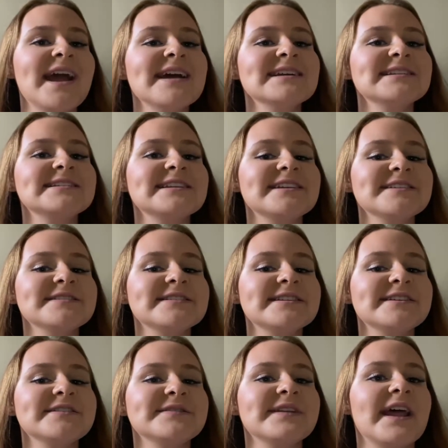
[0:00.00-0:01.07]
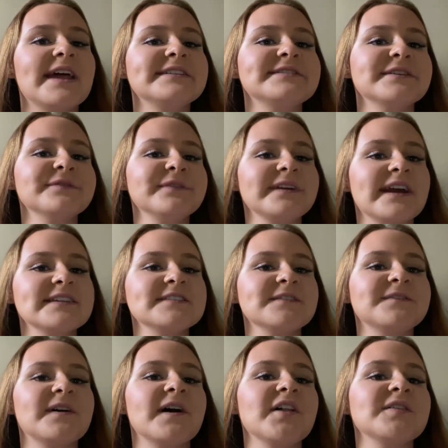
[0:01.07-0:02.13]
See you soon, and don't forget to
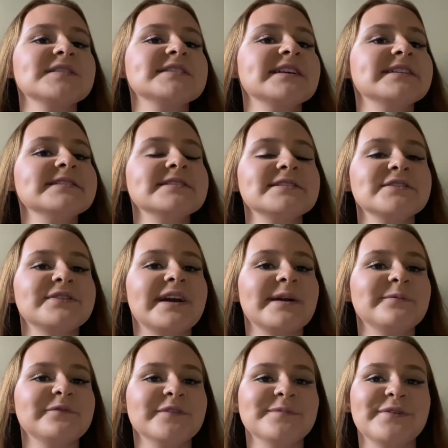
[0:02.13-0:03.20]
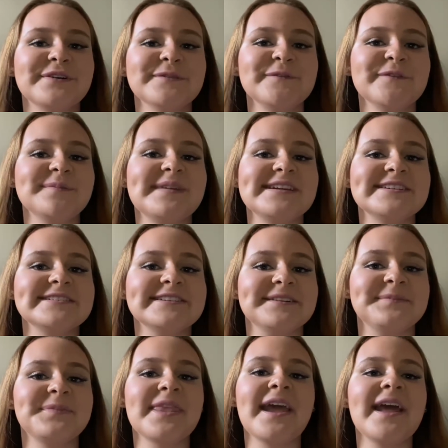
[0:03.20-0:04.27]
follow us on Instagram for more
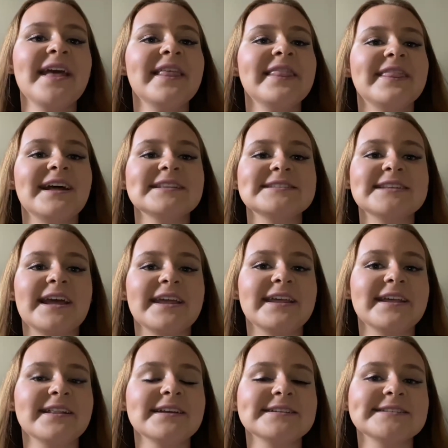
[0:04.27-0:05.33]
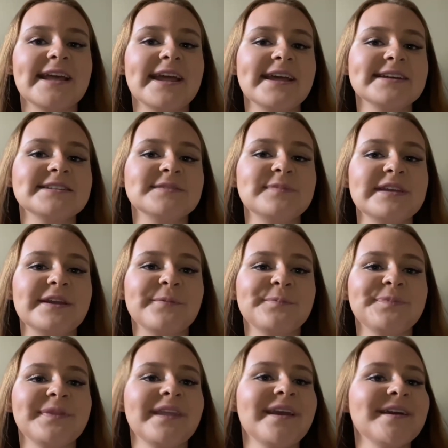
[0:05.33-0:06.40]
information. That's at Helix ASB.
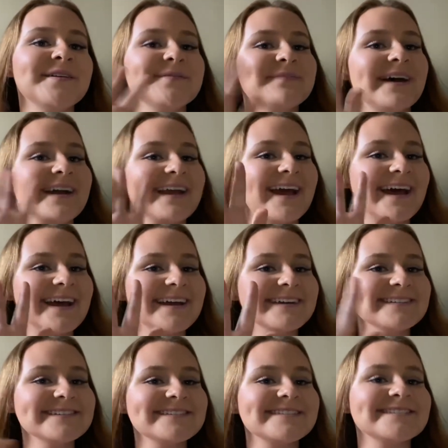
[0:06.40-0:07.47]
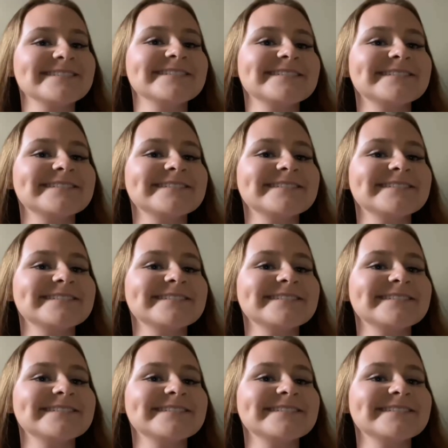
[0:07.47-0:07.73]
Bye, guys!